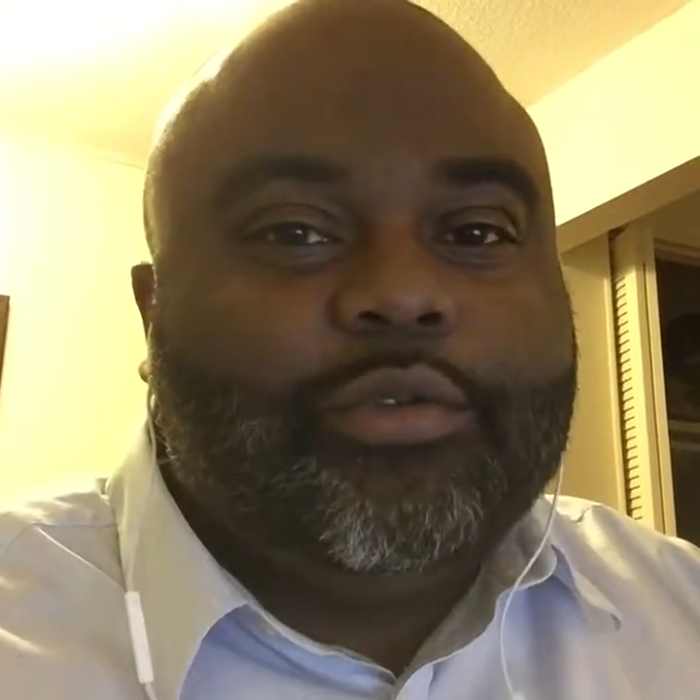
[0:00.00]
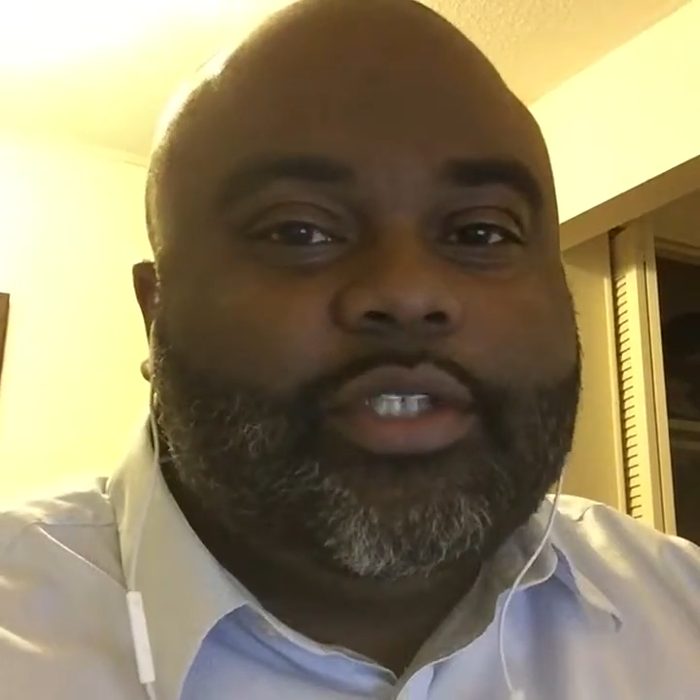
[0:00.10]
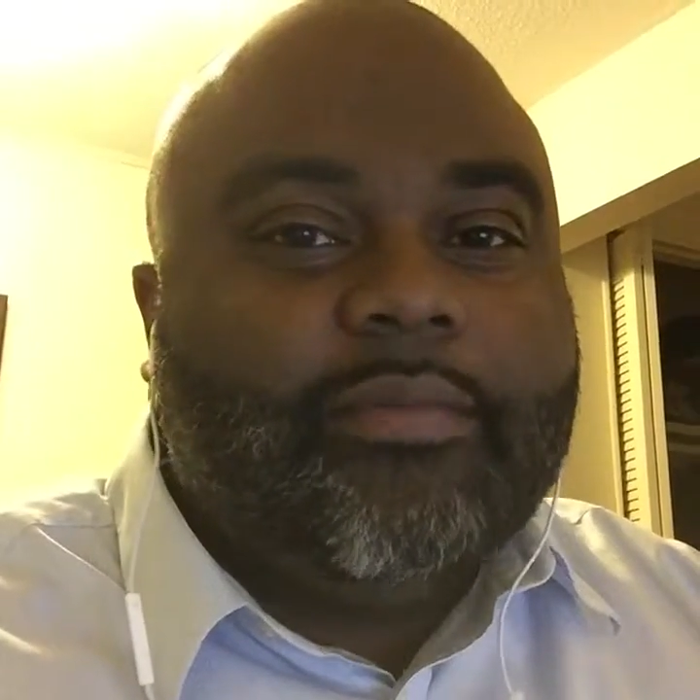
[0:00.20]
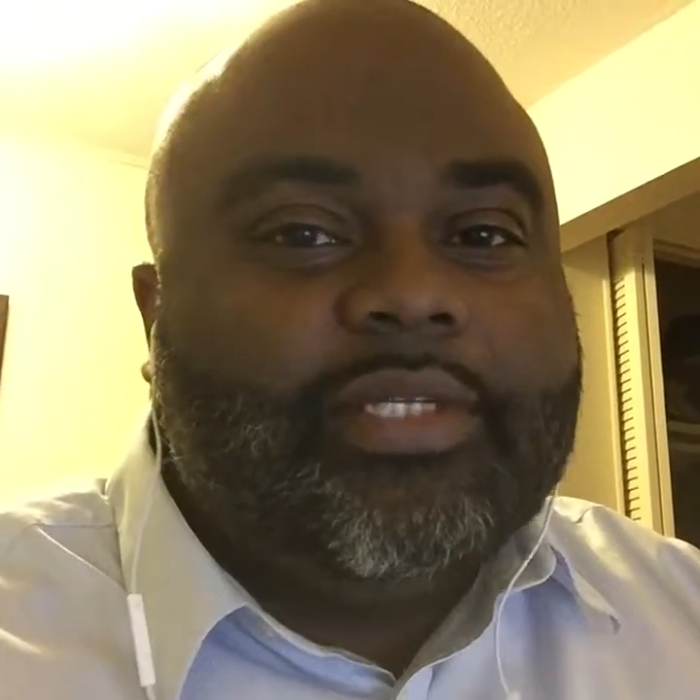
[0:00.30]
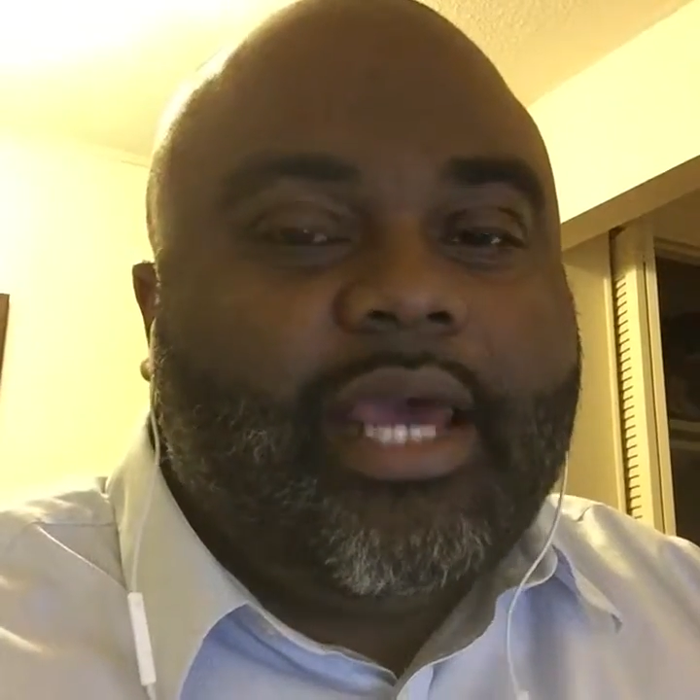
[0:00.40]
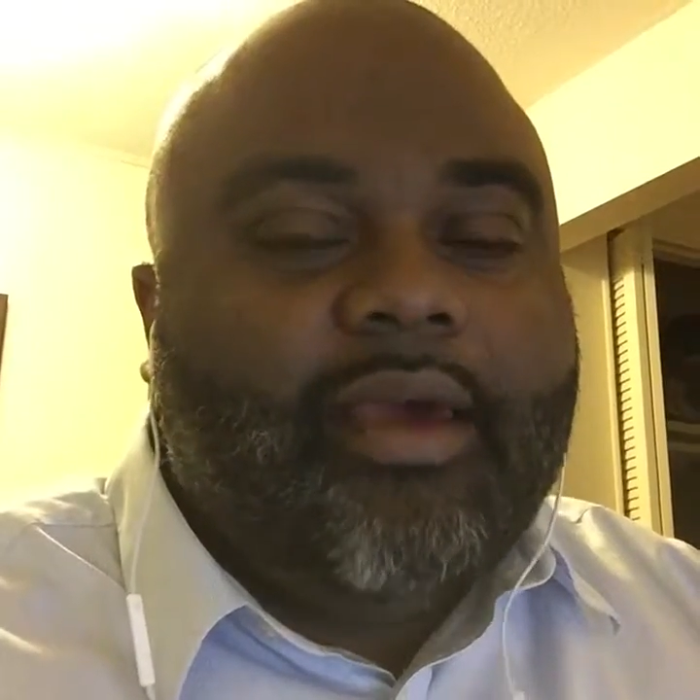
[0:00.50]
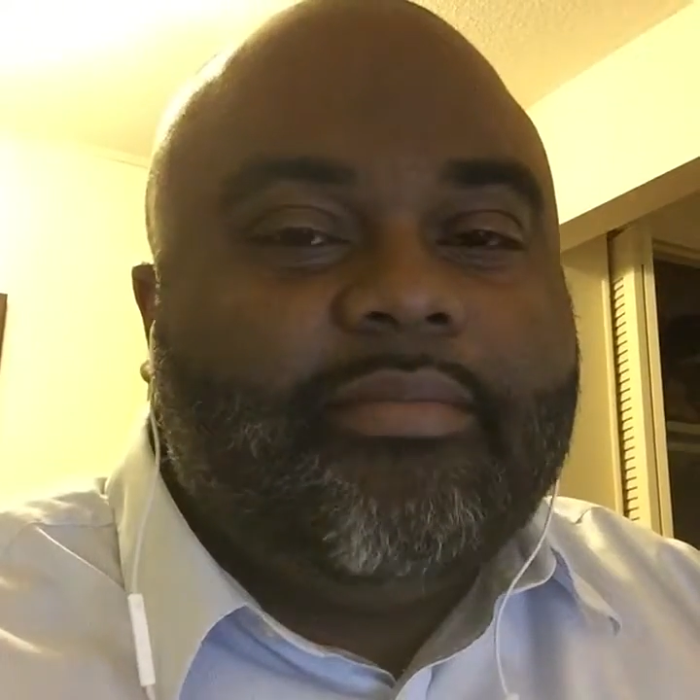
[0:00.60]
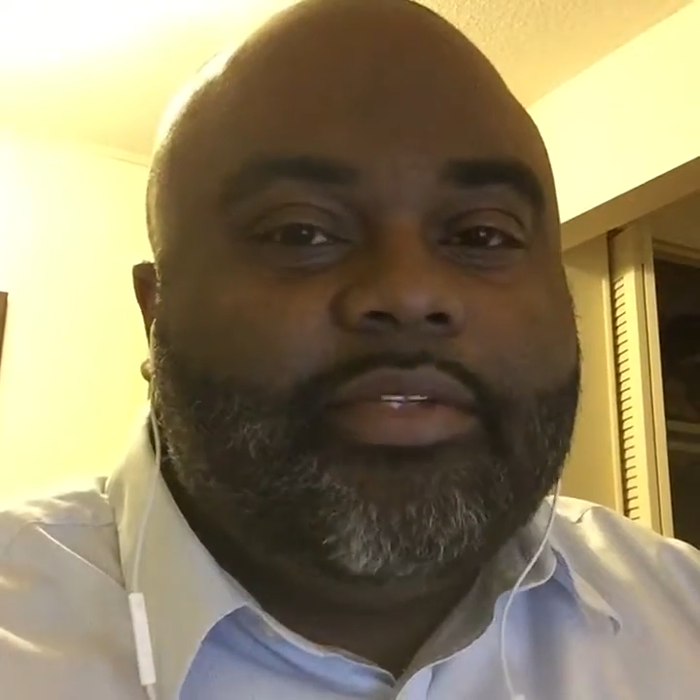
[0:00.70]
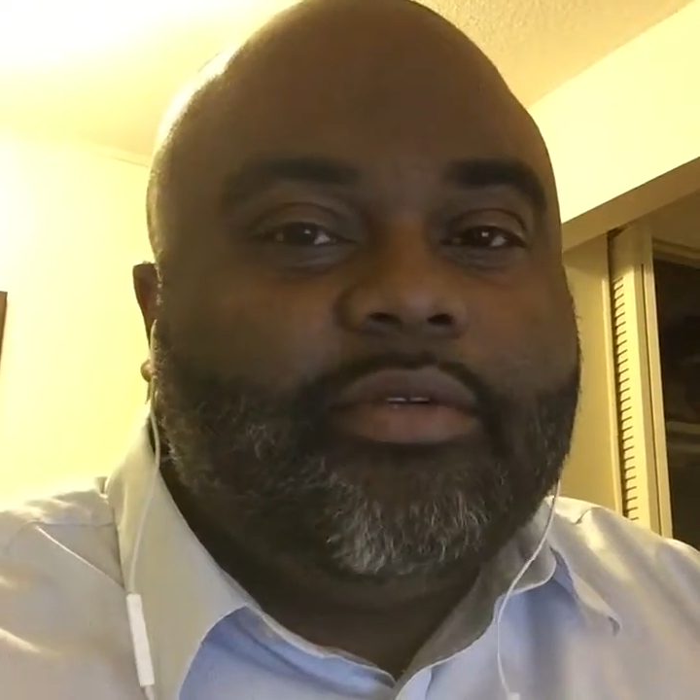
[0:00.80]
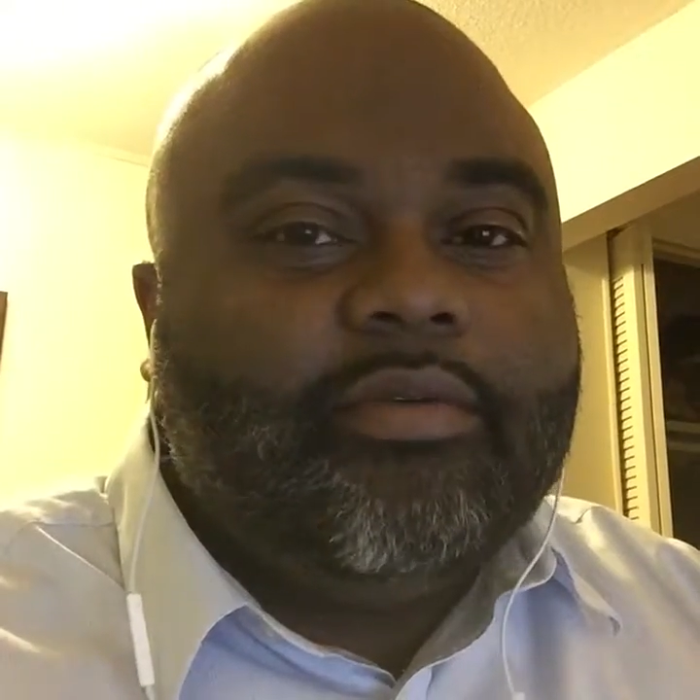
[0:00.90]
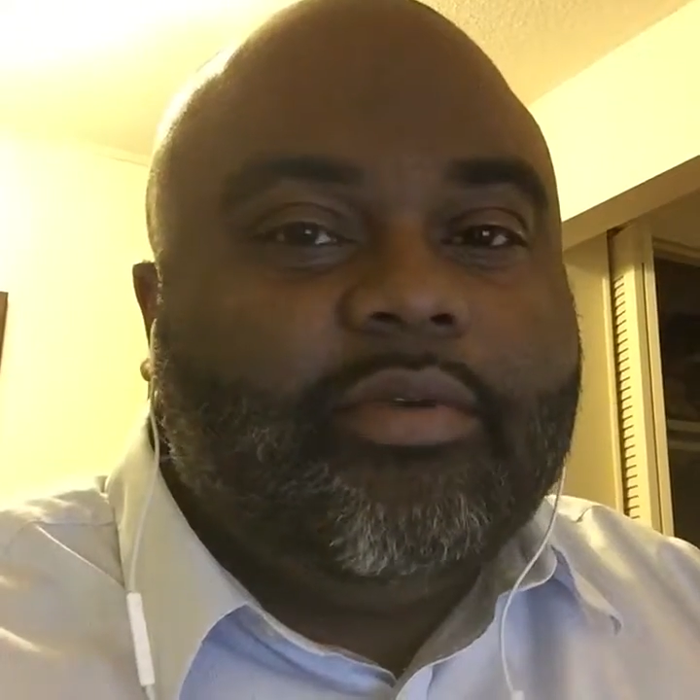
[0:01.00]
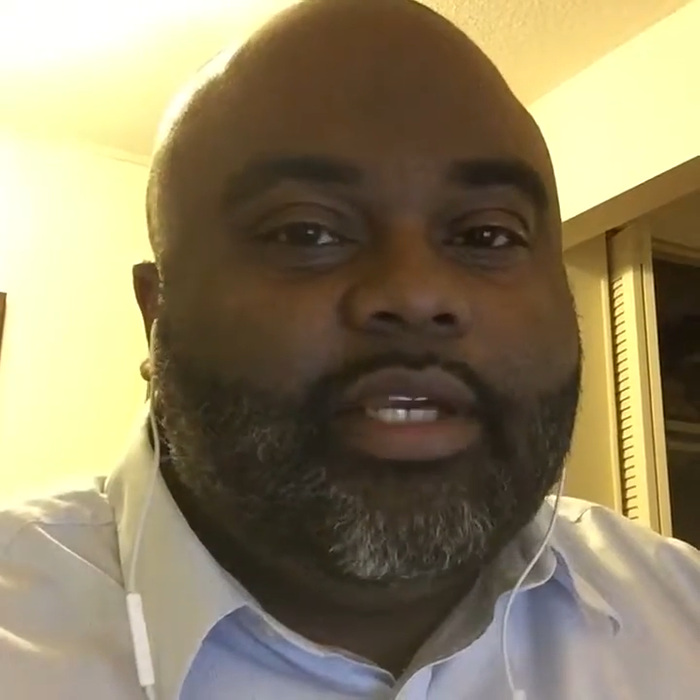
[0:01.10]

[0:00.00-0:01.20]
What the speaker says: Sometimes you